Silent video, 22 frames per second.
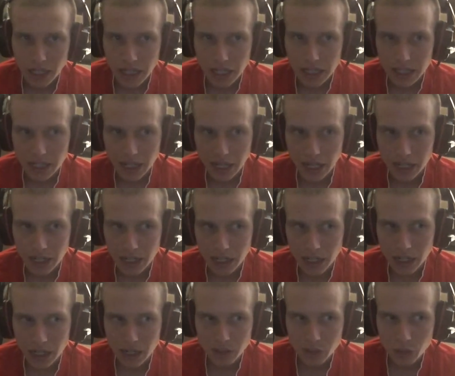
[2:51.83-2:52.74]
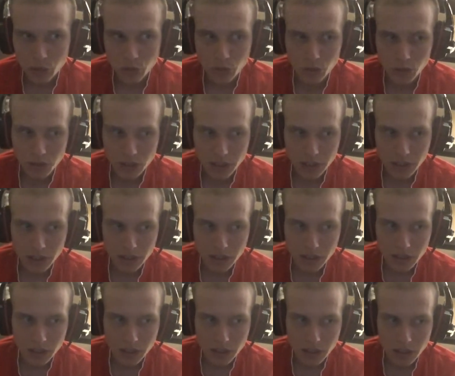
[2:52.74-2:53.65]
that I truly
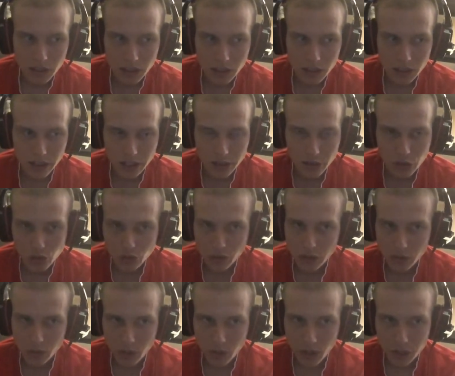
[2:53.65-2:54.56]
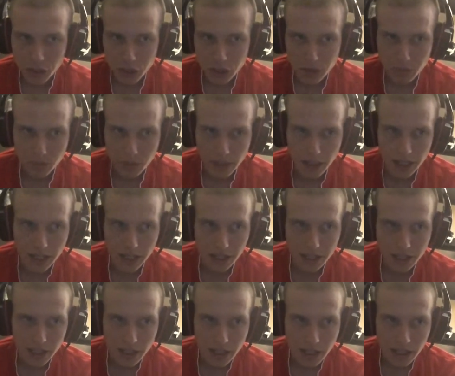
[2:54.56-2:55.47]
enjoy watching
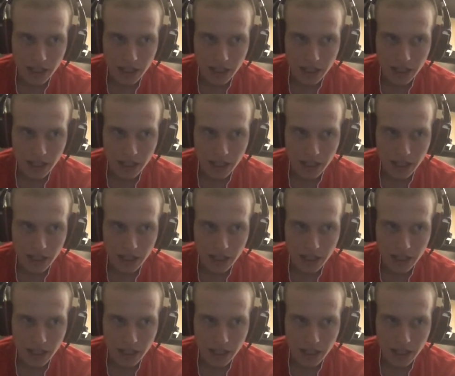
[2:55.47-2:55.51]
play